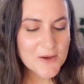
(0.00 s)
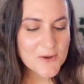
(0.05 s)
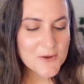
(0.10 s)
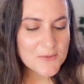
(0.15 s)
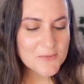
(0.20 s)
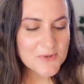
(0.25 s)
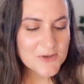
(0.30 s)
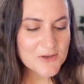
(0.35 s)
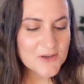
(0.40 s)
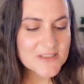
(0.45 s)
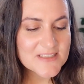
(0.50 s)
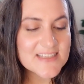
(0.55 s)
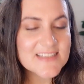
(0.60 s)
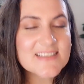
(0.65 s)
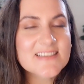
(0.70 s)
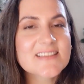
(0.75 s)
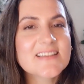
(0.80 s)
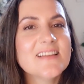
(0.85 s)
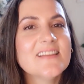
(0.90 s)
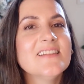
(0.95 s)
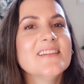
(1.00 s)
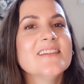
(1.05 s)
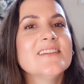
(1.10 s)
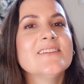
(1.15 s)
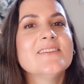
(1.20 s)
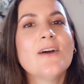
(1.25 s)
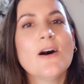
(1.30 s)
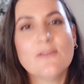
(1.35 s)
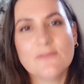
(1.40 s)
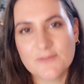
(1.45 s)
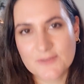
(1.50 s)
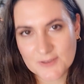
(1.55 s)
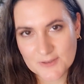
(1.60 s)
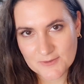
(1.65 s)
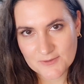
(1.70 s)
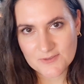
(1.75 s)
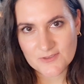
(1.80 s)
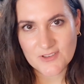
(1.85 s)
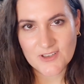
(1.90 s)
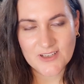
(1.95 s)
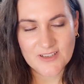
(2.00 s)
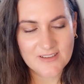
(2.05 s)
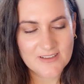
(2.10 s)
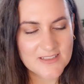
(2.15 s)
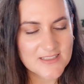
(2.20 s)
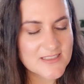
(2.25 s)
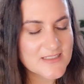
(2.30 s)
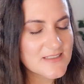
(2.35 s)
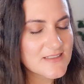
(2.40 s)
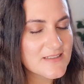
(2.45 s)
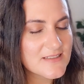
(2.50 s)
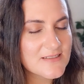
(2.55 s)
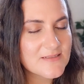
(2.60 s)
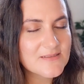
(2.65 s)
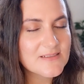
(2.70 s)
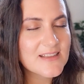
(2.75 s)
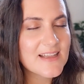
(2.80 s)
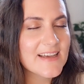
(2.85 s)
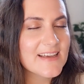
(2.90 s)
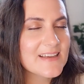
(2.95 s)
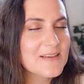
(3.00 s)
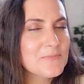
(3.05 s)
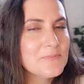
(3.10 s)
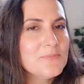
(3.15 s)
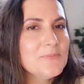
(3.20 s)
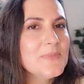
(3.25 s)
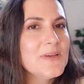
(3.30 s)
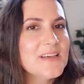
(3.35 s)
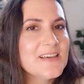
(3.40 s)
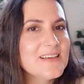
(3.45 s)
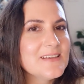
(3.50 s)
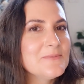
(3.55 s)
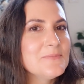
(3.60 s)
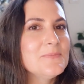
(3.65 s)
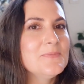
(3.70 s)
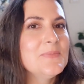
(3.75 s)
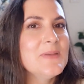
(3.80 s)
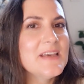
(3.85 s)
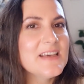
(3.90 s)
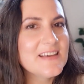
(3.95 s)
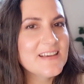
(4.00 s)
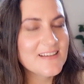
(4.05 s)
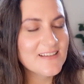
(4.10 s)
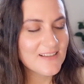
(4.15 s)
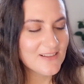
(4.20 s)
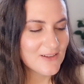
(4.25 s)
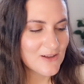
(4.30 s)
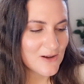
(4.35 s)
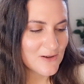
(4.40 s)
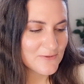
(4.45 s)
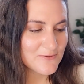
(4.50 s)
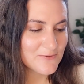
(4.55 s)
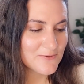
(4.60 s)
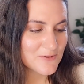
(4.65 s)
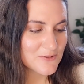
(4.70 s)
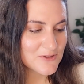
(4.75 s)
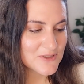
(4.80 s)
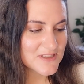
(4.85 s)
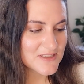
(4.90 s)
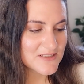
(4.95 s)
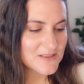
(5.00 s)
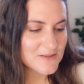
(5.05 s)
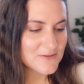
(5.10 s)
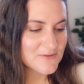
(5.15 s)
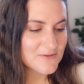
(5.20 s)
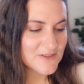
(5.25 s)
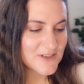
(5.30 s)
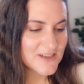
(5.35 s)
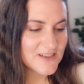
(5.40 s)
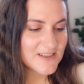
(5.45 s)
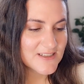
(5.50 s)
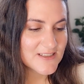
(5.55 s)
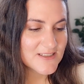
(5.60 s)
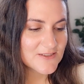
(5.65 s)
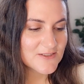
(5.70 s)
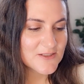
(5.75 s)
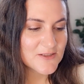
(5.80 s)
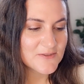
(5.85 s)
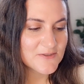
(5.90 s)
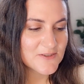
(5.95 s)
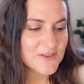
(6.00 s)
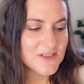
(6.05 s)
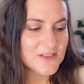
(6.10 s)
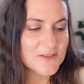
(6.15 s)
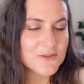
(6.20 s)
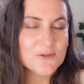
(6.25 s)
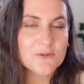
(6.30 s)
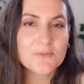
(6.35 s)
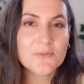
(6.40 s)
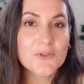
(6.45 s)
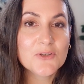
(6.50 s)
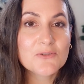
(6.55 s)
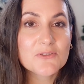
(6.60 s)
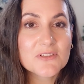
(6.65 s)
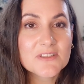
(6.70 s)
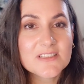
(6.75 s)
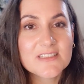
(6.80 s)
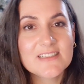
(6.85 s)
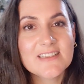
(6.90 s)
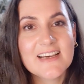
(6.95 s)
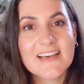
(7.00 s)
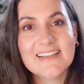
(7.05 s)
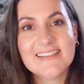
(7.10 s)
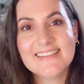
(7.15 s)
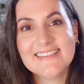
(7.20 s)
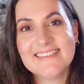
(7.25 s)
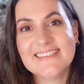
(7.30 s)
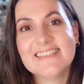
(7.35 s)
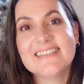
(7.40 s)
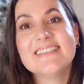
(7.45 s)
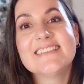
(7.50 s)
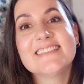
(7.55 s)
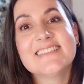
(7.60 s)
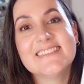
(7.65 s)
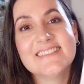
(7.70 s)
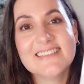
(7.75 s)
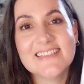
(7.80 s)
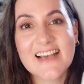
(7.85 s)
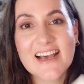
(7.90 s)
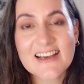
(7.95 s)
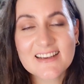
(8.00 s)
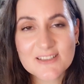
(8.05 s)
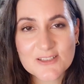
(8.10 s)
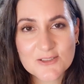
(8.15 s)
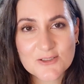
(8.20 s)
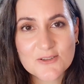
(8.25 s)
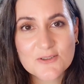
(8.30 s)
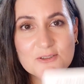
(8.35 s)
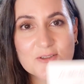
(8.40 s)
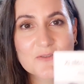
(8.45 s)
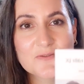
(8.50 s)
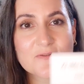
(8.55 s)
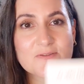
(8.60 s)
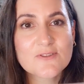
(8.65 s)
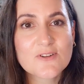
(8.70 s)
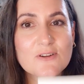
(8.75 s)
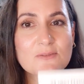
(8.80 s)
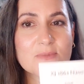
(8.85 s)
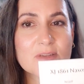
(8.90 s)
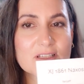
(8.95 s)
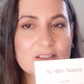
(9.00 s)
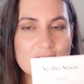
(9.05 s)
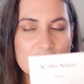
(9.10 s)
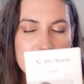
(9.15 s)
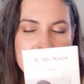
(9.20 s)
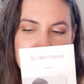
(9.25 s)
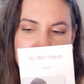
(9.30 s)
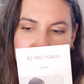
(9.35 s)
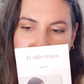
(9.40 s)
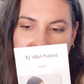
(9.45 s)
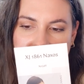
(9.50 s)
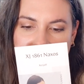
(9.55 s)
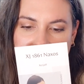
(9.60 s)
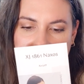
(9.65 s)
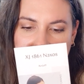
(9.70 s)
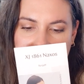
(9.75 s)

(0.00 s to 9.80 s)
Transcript: because it's a loved fragrance, like big love for this fragrance on the fragrance community, and it is Naxos from Xerjoff.